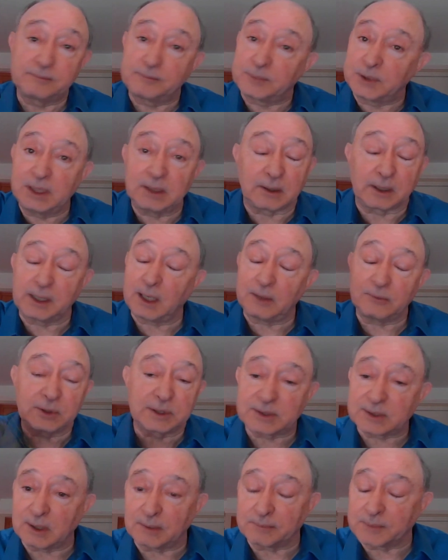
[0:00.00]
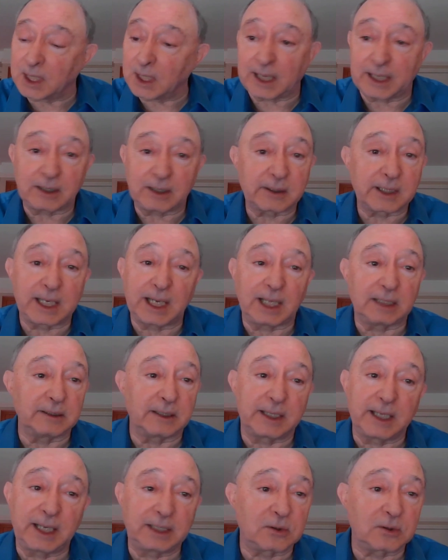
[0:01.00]
not with some guy or gal
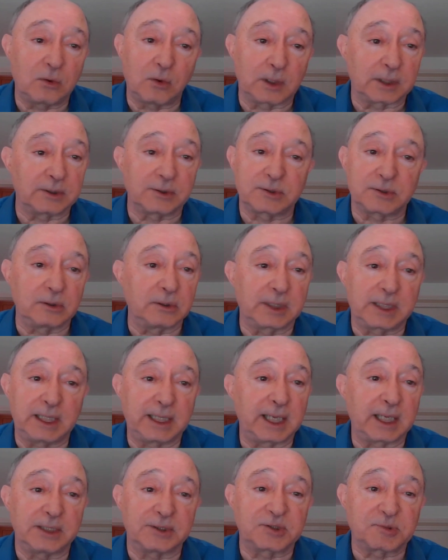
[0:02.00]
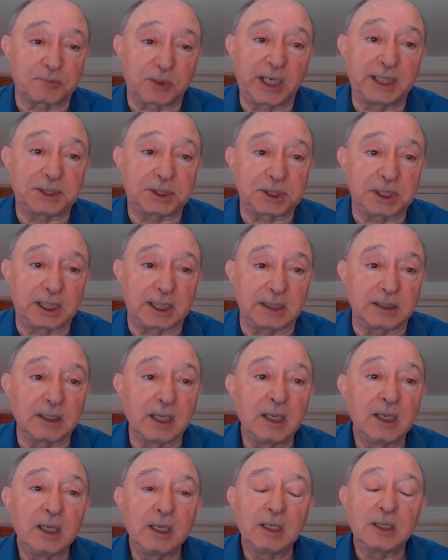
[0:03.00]
at headquarters looking at a spreadsheet.
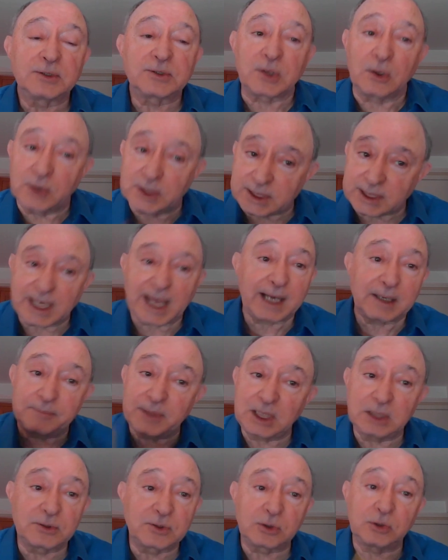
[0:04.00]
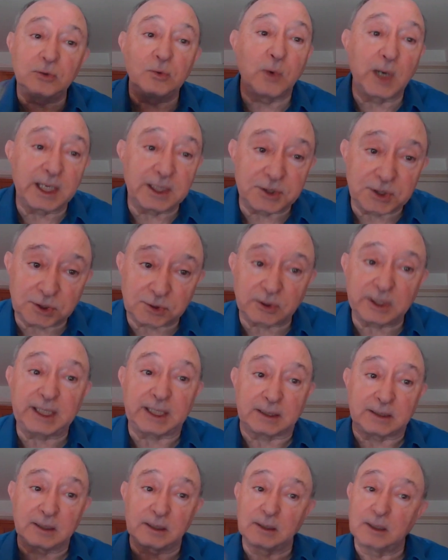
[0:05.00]
So it's got to be a two-way
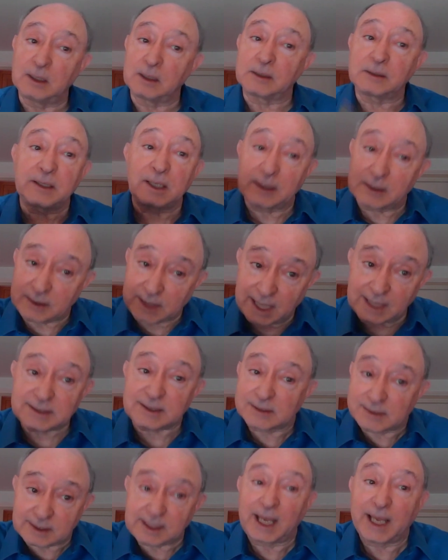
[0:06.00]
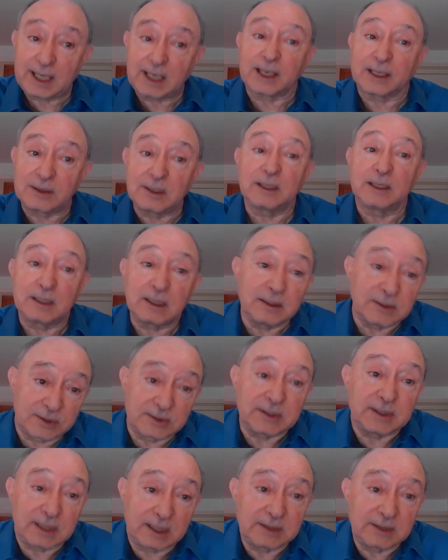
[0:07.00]
street. That I think
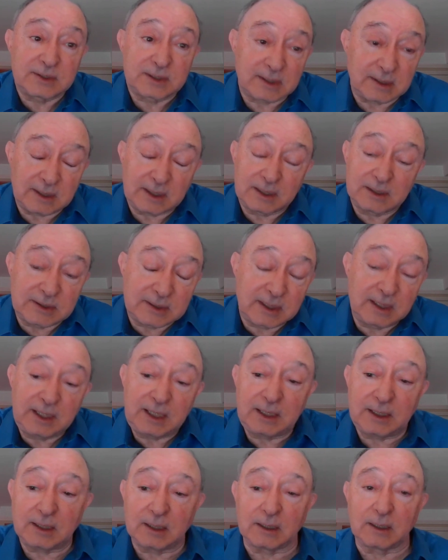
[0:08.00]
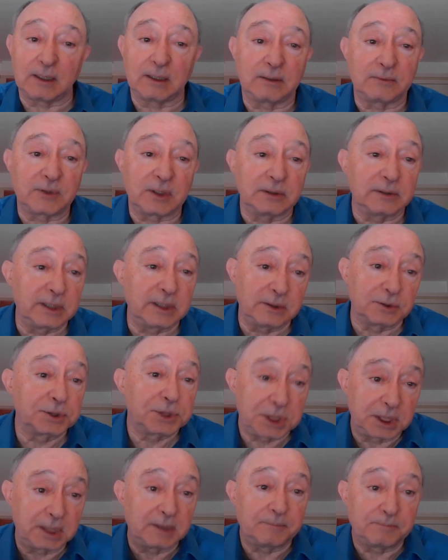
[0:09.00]
is the
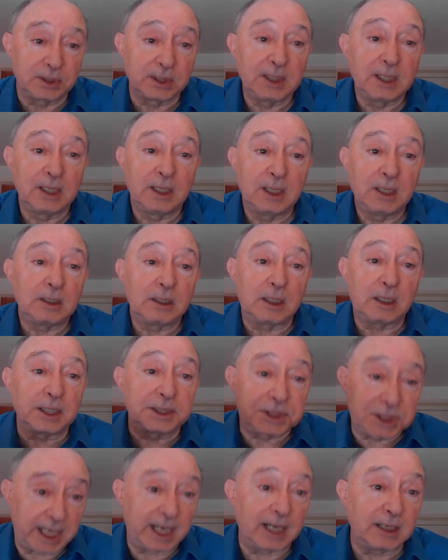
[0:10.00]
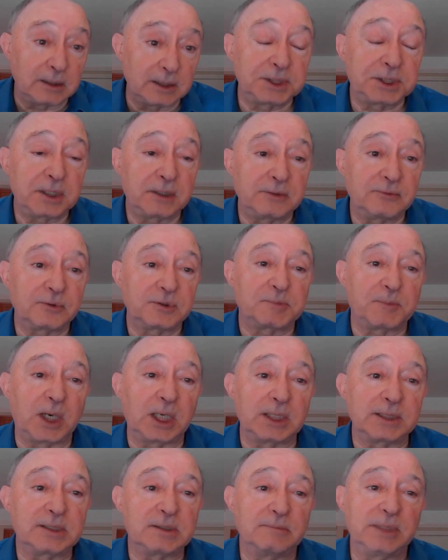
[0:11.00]
leadership challenge and
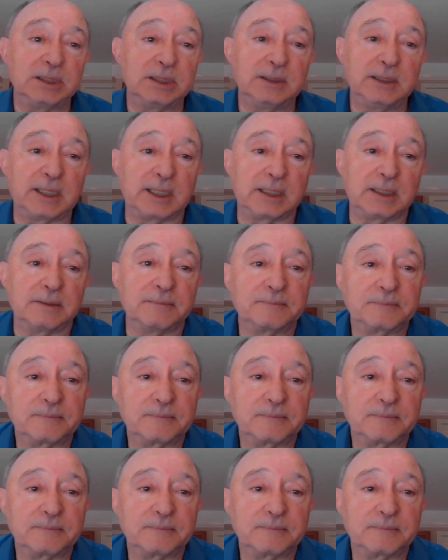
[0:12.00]
responsibility.